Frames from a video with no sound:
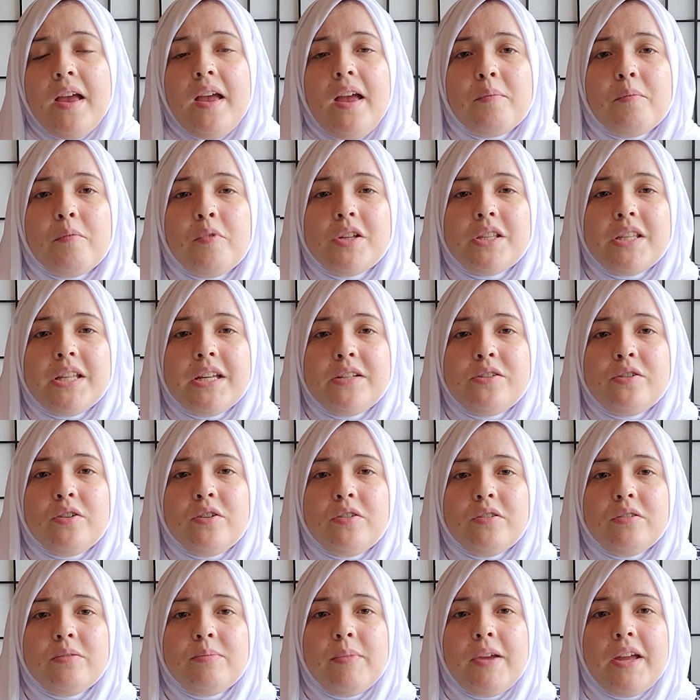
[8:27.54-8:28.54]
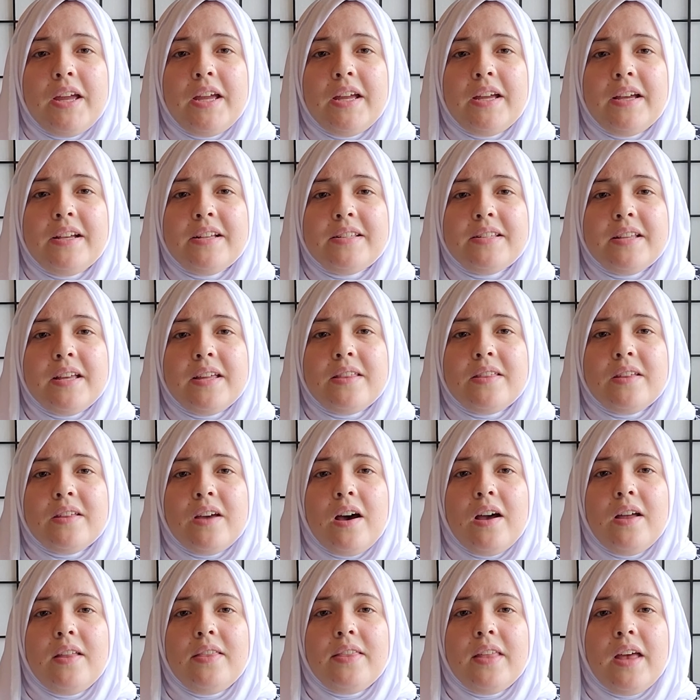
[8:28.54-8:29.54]
What they told me is they
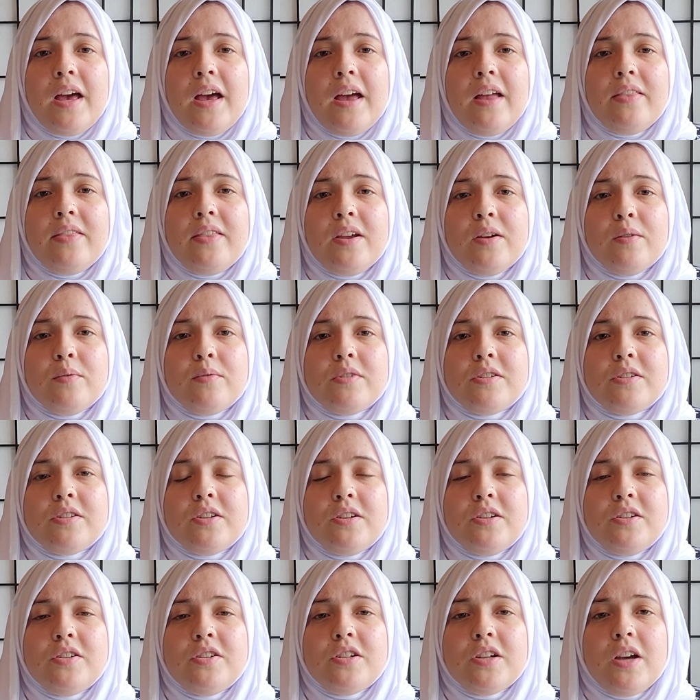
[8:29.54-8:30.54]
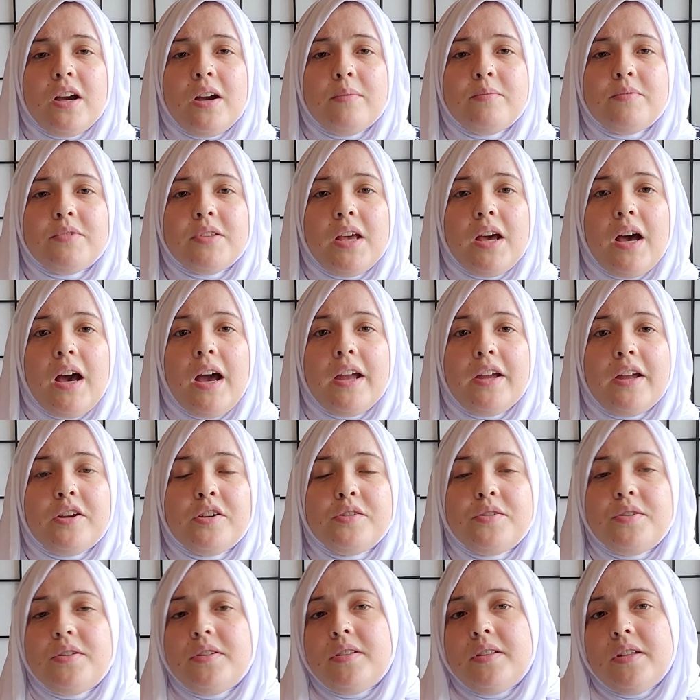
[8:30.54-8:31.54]
thought that there were certain jobs that I
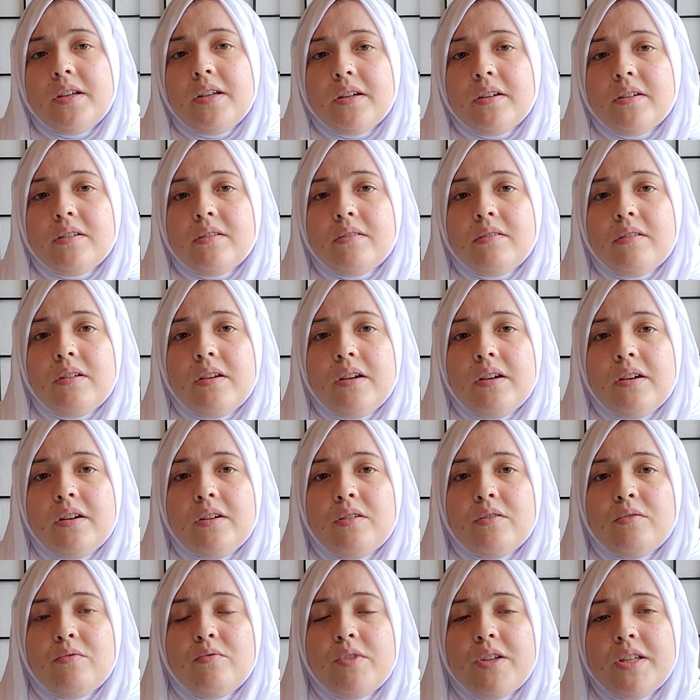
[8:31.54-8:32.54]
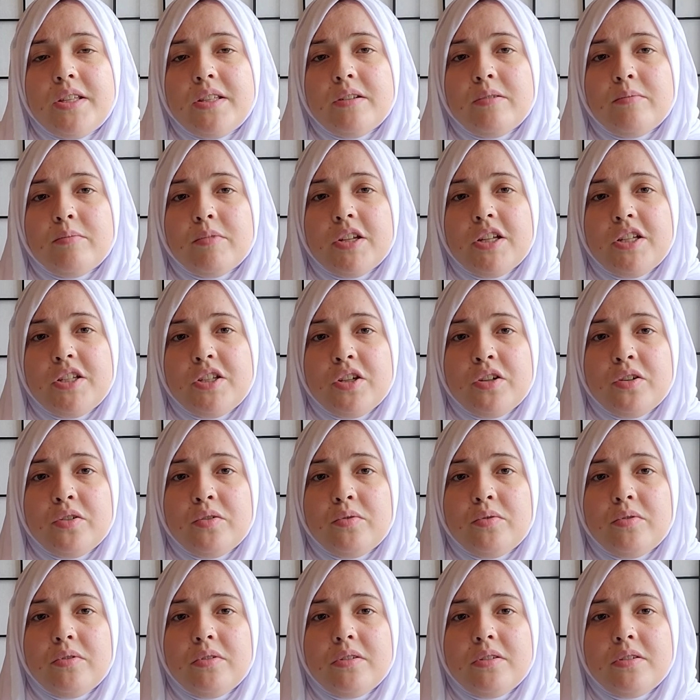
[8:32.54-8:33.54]
could still reasonably
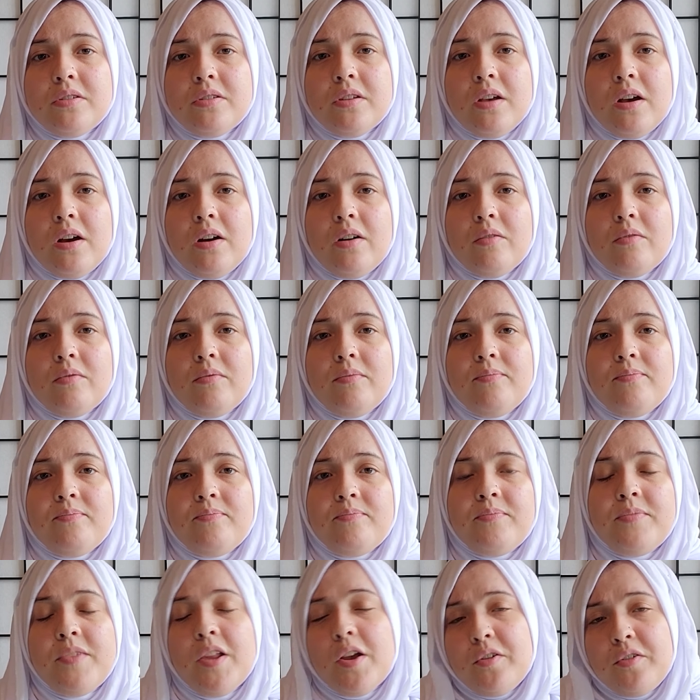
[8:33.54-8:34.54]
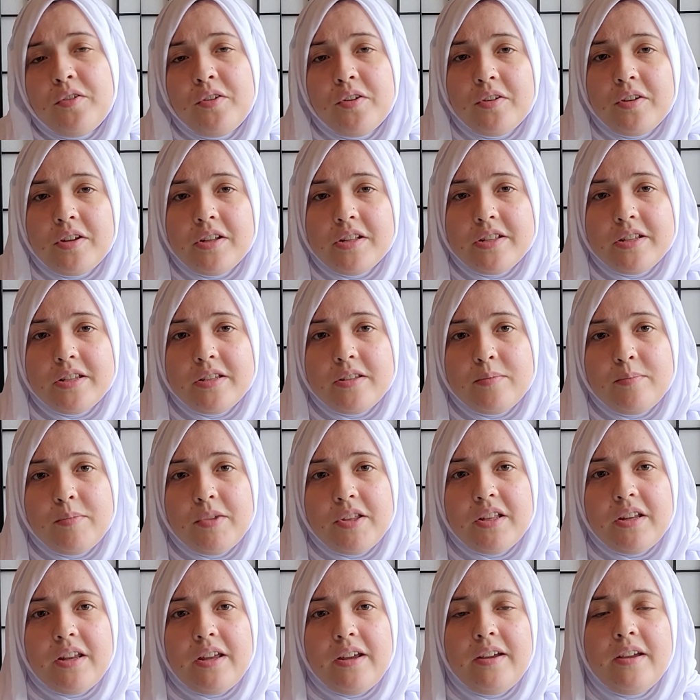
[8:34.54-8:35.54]
do. So, no, you don't get
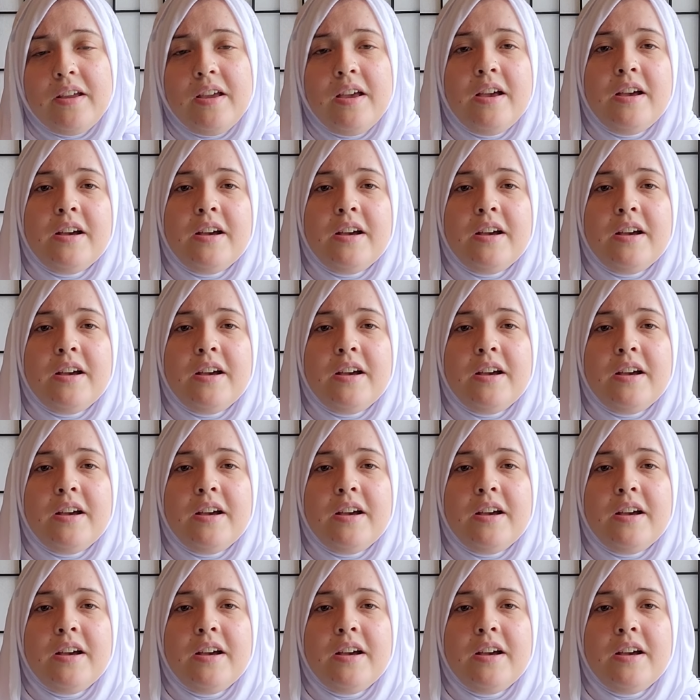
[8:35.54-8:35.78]
disability.